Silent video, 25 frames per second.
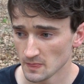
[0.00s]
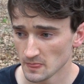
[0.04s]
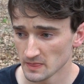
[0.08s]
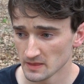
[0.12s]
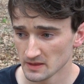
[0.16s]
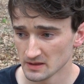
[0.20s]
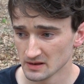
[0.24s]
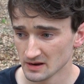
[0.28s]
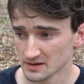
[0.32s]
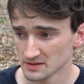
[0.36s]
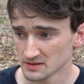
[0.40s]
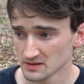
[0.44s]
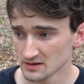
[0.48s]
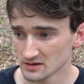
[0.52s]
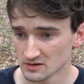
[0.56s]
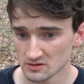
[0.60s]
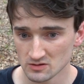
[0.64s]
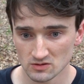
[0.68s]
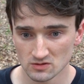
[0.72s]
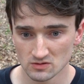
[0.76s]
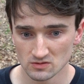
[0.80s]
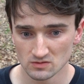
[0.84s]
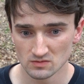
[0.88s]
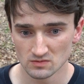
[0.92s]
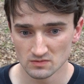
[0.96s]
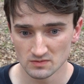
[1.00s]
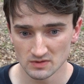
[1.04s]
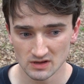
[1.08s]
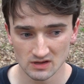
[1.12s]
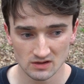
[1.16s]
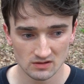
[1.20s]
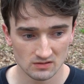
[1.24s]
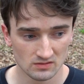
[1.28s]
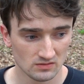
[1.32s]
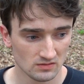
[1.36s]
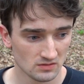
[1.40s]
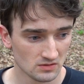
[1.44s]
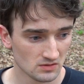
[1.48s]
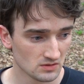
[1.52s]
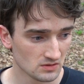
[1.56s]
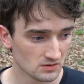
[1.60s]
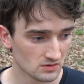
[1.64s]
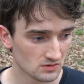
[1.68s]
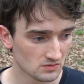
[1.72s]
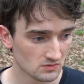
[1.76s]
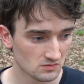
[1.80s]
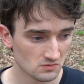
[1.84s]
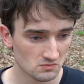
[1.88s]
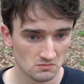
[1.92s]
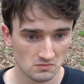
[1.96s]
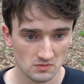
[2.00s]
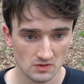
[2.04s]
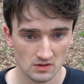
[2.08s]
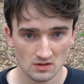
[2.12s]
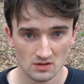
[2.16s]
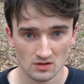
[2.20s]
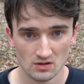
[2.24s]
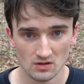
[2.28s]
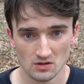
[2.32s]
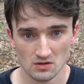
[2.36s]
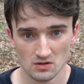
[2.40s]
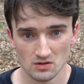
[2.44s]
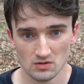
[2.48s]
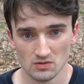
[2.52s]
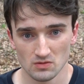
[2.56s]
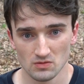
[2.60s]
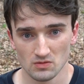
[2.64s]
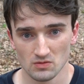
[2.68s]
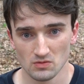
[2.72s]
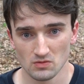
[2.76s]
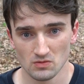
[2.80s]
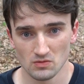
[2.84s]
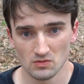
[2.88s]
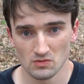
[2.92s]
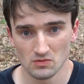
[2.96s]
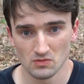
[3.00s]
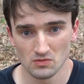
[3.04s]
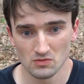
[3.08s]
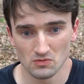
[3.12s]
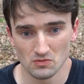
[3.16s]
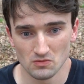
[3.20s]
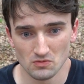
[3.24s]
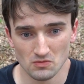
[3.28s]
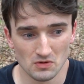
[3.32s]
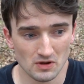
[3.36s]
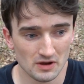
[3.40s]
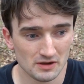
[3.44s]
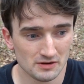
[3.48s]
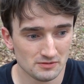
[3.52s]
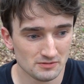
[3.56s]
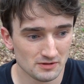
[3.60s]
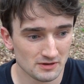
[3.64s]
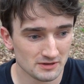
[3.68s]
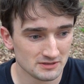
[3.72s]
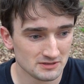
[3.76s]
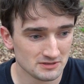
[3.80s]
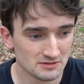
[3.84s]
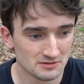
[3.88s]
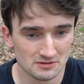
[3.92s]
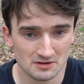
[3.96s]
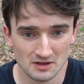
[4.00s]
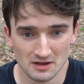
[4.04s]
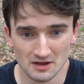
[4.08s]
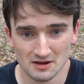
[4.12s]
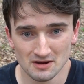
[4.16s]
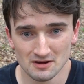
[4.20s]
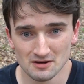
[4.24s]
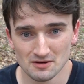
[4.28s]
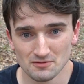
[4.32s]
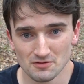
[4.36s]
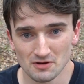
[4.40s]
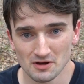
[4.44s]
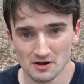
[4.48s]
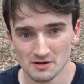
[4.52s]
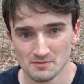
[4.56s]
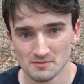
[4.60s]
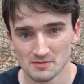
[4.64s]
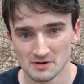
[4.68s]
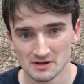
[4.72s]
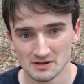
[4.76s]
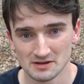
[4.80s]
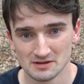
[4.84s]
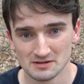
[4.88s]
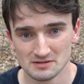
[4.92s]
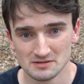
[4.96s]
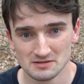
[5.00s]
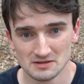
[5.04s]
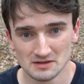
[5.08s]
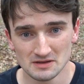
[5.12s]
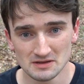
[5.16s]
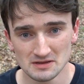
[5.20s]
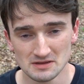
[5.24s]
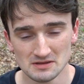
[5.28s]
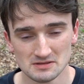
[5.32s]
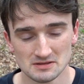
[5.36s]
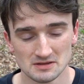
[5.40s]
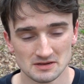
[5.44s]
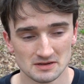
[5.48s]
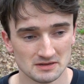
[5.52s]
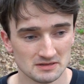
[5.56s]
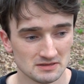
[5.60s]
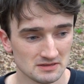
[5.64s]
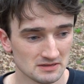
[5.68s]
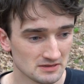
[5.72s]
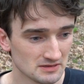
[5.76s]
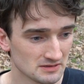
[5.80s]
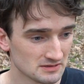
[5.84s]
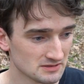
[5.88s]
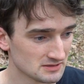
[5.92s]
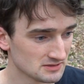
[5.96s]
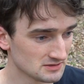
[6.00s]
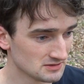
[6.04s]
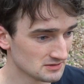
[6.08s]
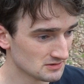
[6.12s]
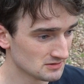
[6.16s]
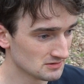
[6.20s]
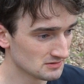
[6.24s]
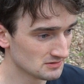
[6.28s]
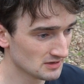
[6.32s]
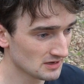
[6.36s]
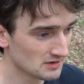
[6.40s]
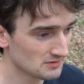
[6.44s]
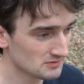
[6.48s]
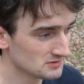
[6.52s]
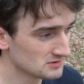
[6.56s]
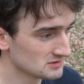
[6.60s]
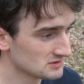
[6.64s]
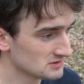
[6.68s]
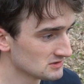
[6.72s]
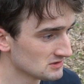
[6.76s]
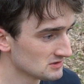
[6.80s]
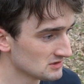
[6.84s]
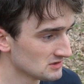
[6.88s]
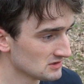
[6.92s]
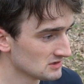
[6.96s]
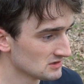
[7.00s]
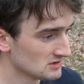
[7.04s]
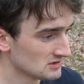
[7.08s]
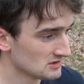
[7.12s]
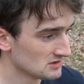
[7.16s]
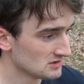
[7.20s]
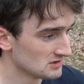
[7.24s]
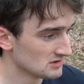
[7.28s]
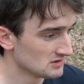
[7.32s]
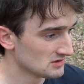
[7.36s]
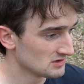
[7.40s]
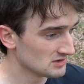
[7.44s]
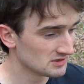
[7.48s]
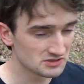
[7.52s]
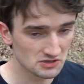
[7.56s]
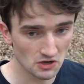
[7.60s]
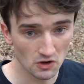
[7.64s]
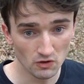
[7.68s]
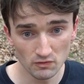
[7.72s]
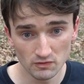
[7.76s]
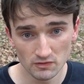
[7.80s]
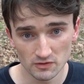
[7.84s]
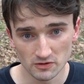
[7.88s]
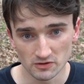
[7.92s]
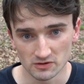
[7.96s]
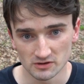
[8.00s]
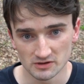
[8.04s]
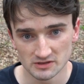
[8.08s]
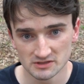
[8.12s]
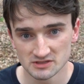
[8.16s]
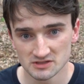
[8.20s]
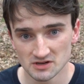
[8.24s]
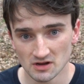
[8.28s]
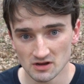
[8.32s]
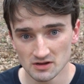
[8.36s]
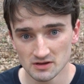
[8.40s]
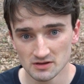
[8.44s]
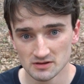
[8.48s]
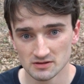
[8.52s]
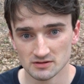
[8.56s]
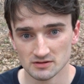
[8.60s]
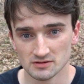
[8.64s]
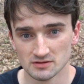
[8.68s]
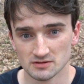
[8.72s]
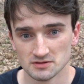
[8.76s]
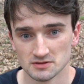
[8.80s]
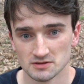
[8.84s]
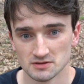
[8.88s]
And I think, man, like, why do I still care? Why am I thinking like this? It's over. It's done.